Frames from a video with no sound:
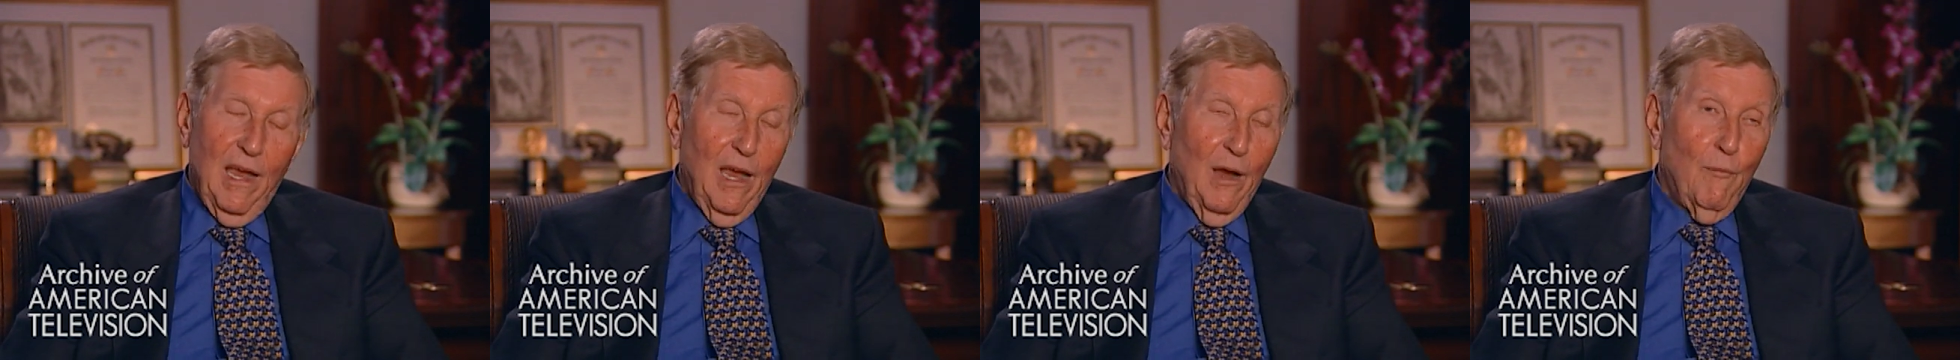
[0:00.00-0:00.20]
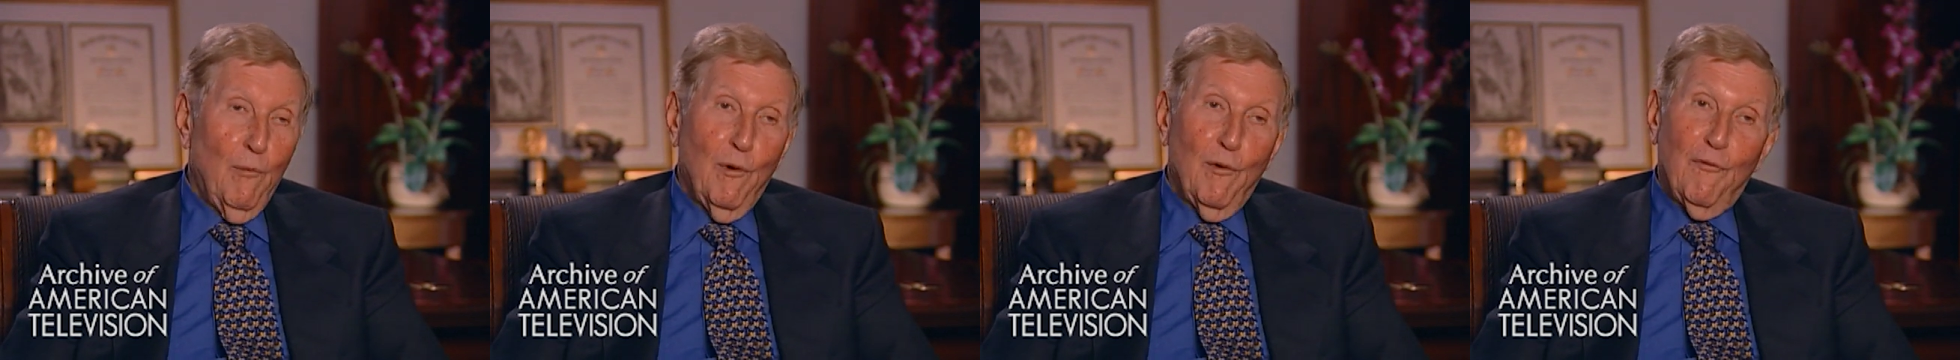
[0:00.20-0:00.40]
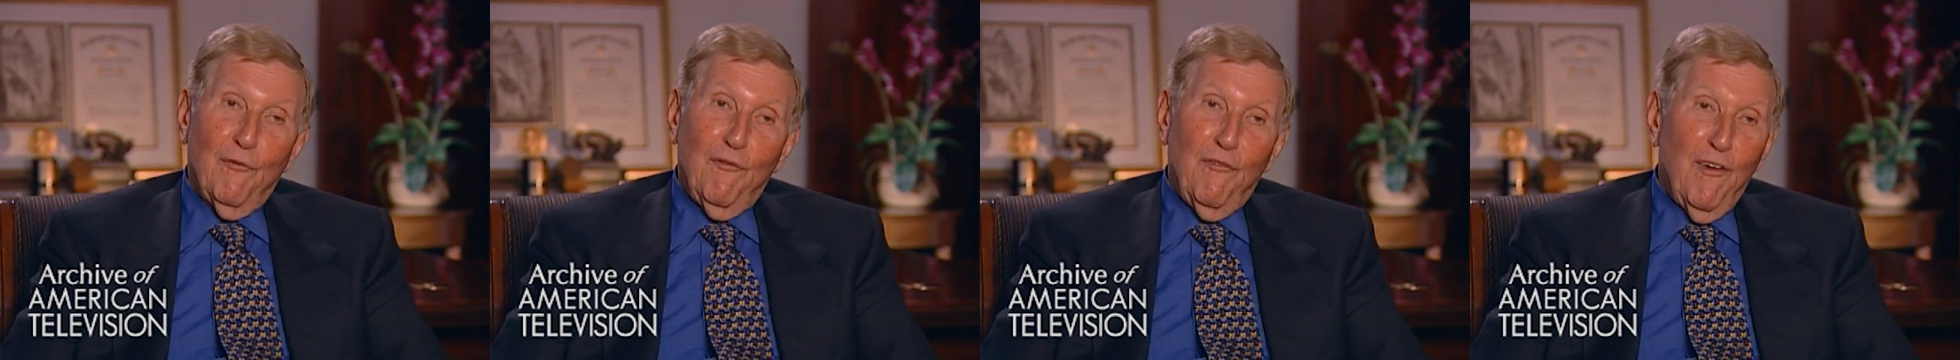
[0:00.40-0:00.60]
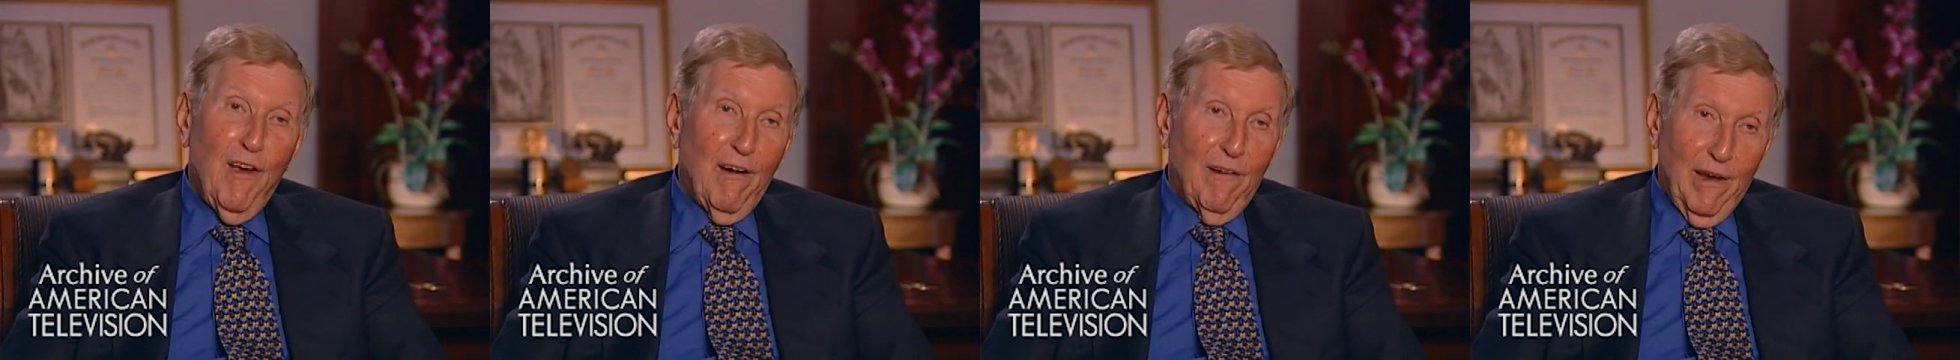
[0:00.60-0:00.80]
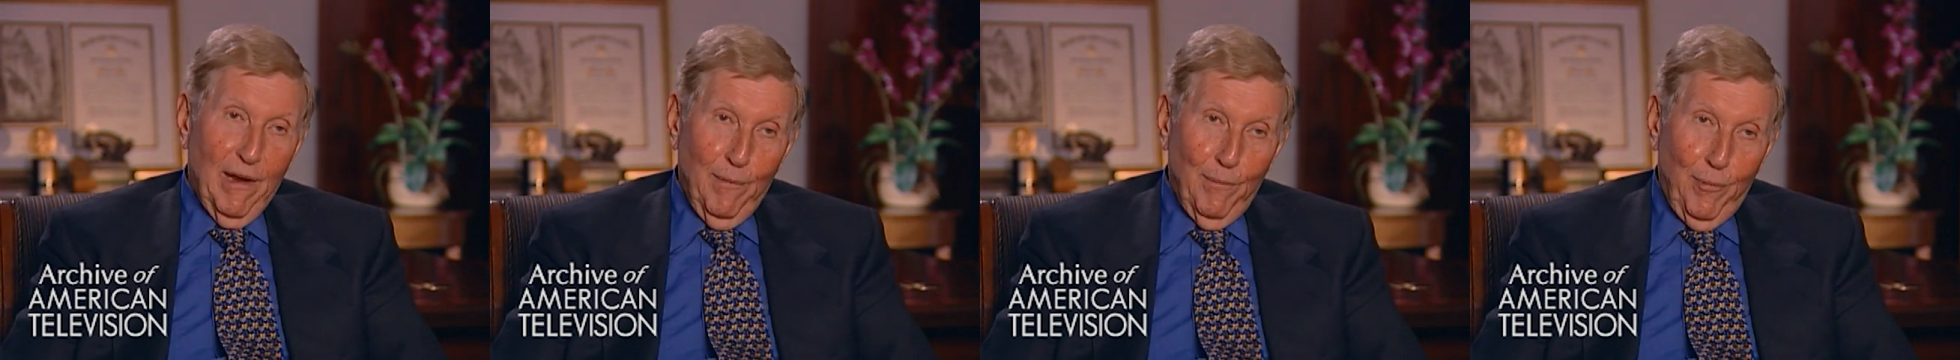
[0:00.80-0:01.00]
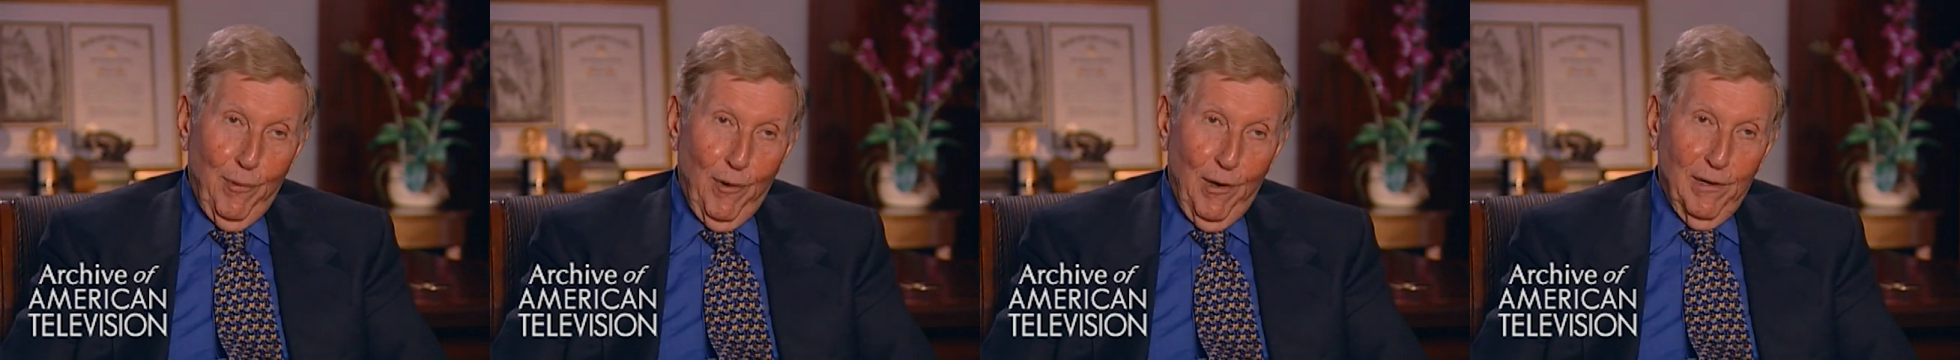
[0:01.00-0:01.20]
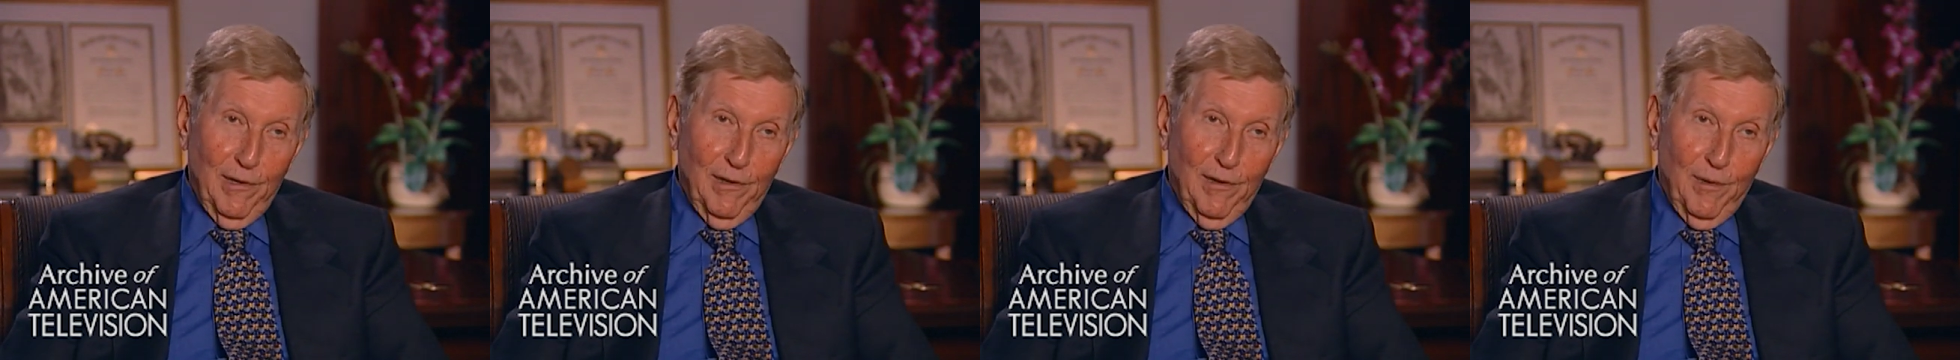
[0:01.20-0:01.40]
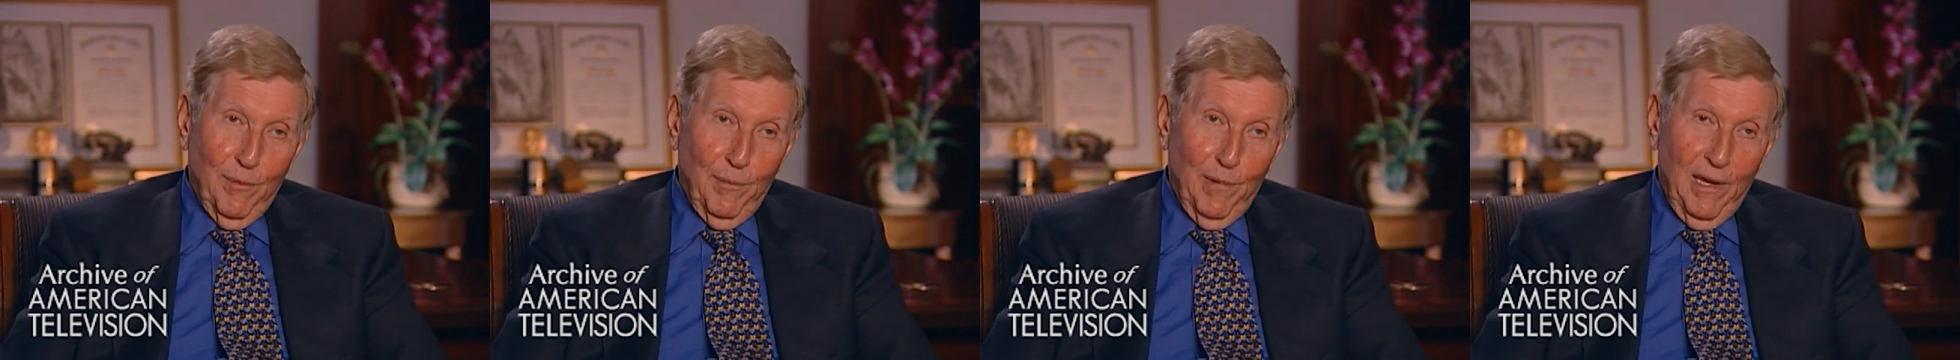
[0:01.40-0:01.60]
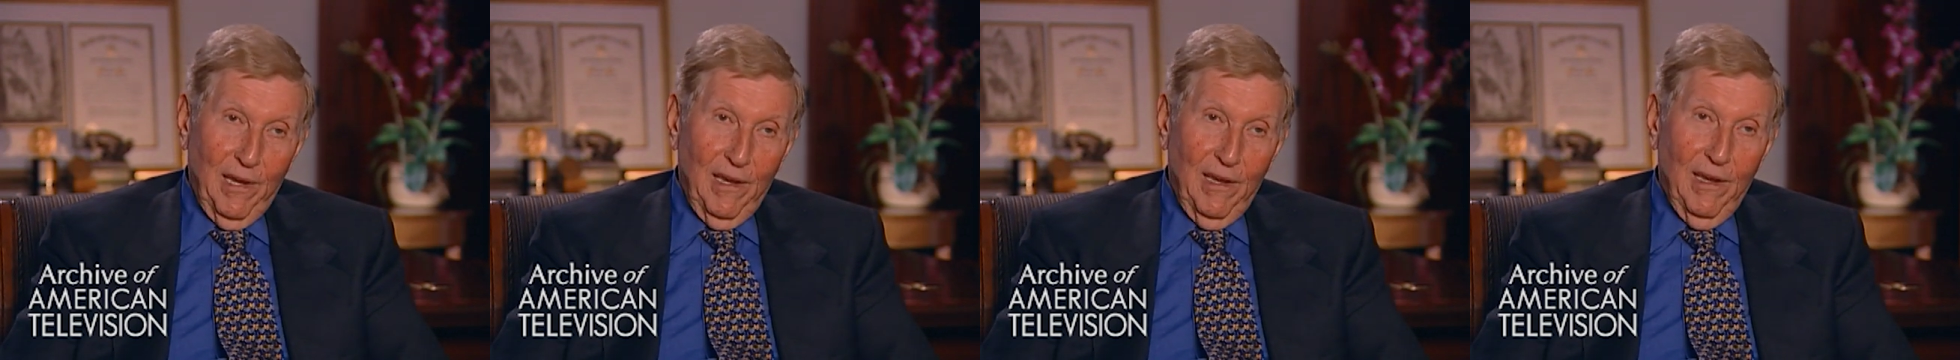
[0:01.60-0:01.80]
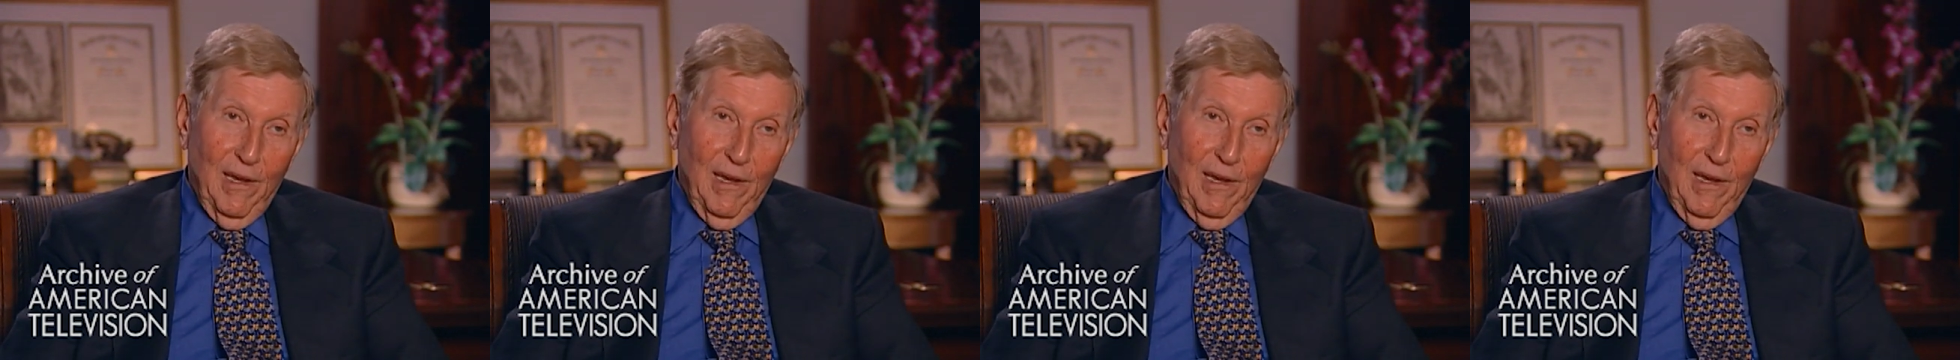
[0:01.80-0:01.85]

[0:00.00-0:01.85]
and were very important to me